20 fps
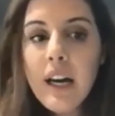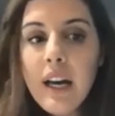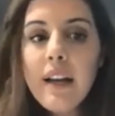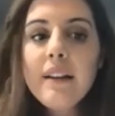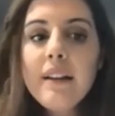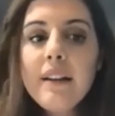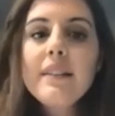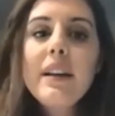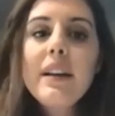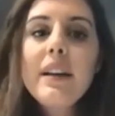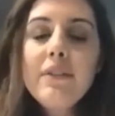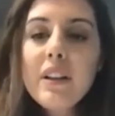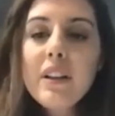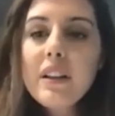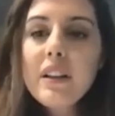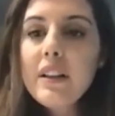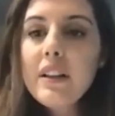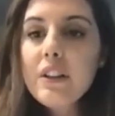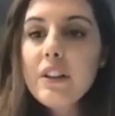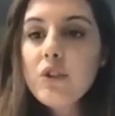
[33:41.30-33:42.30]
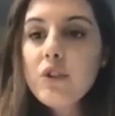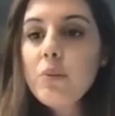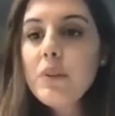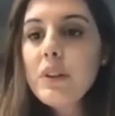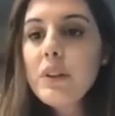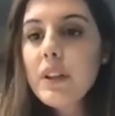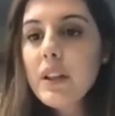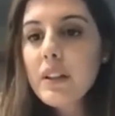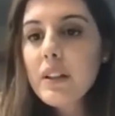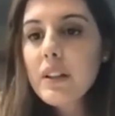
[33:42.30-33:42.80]
Definitely not to
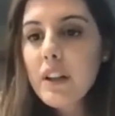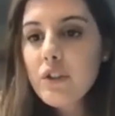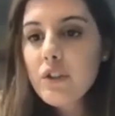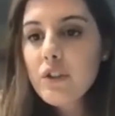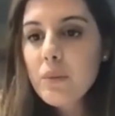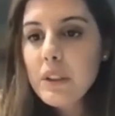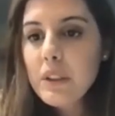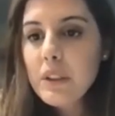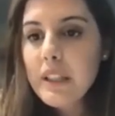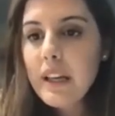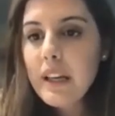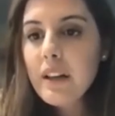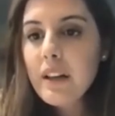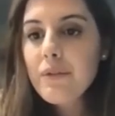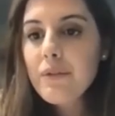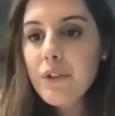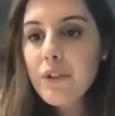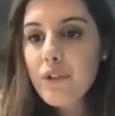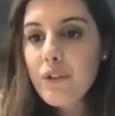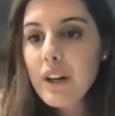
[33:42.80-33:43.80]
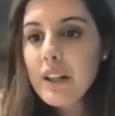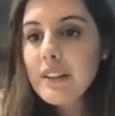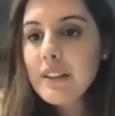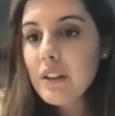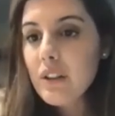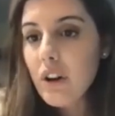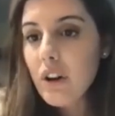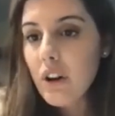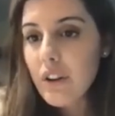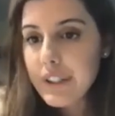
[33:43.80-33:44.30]
be taken for granted
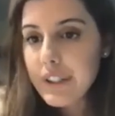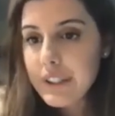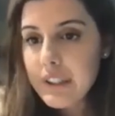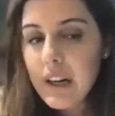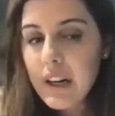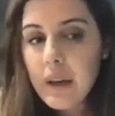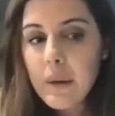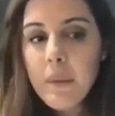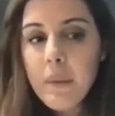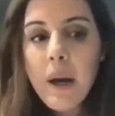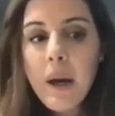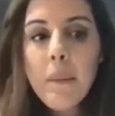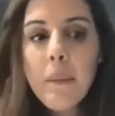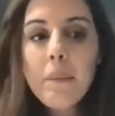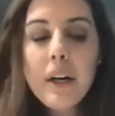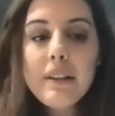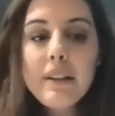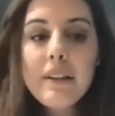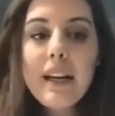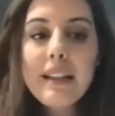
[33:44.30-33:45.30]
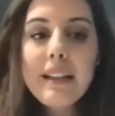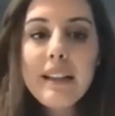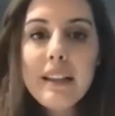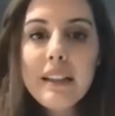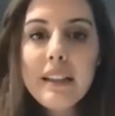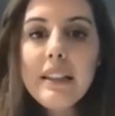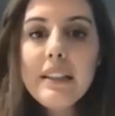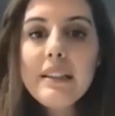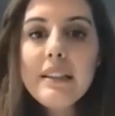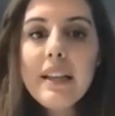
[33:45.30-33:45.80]
all the time, but at
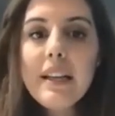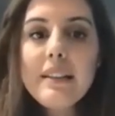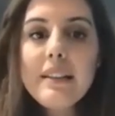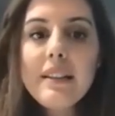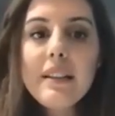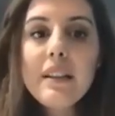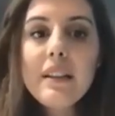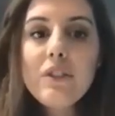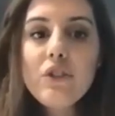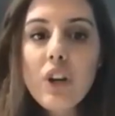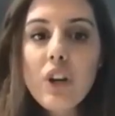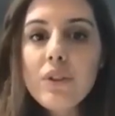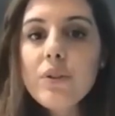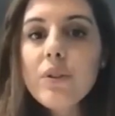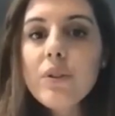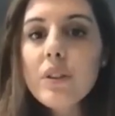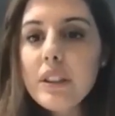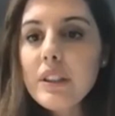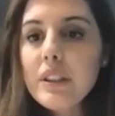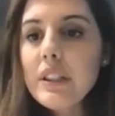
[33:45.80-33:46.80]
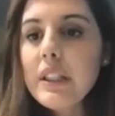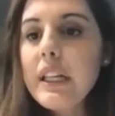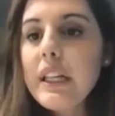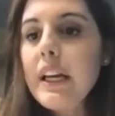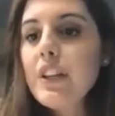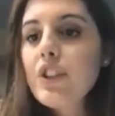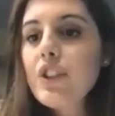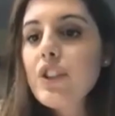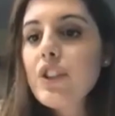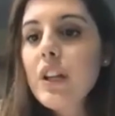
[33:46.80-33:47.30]
least as a general
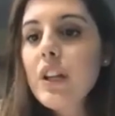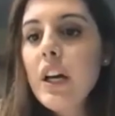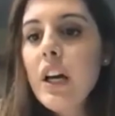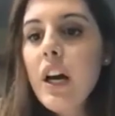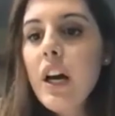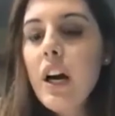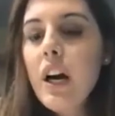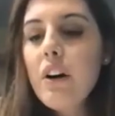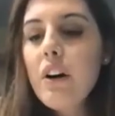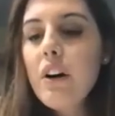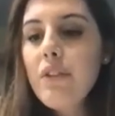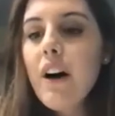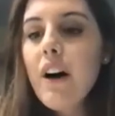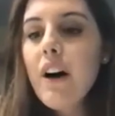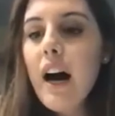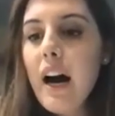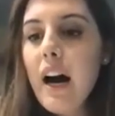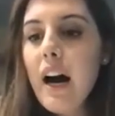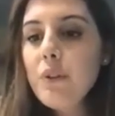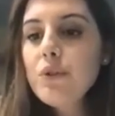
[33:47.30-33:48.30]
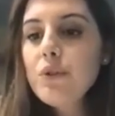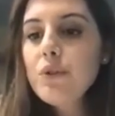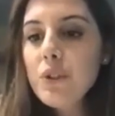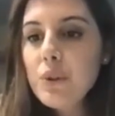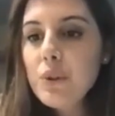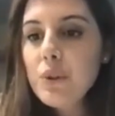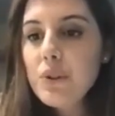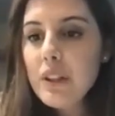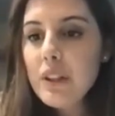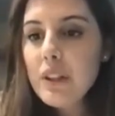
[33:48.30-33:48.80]
indication of how to
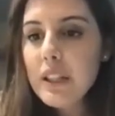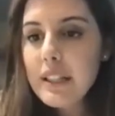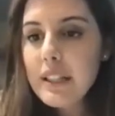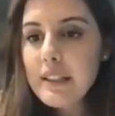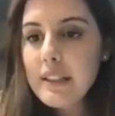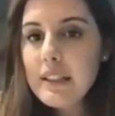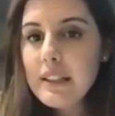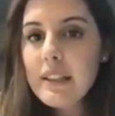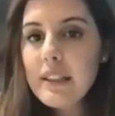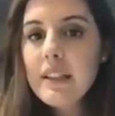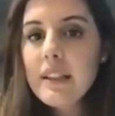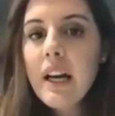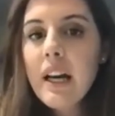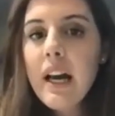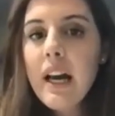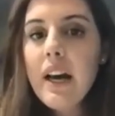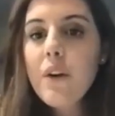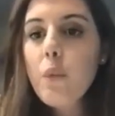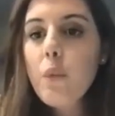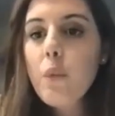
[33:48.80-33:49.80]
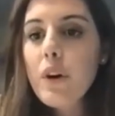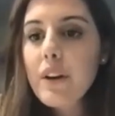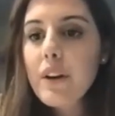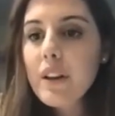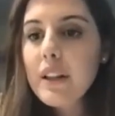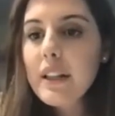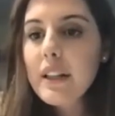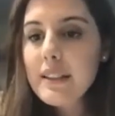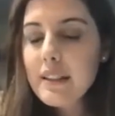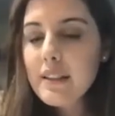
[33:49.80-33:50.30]
use the lenses and where the
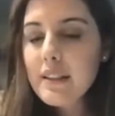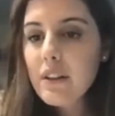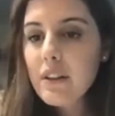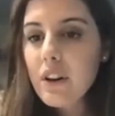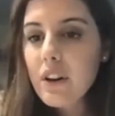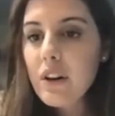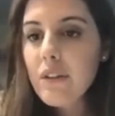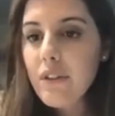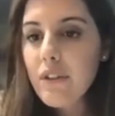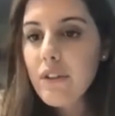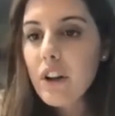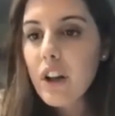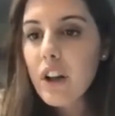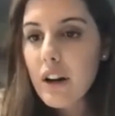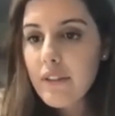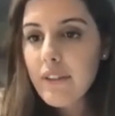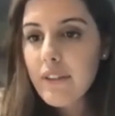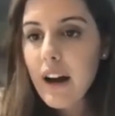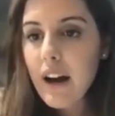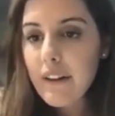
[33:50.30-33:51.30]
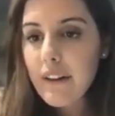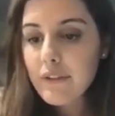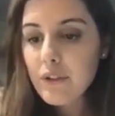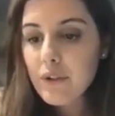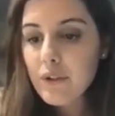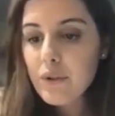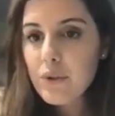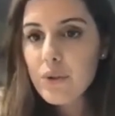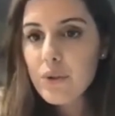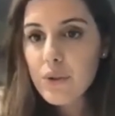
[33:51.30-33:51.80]
lenses are going to fall off after
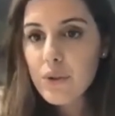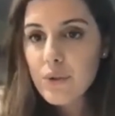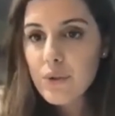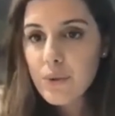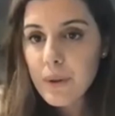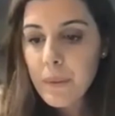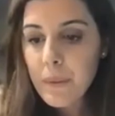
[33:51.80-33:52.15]
the surgery.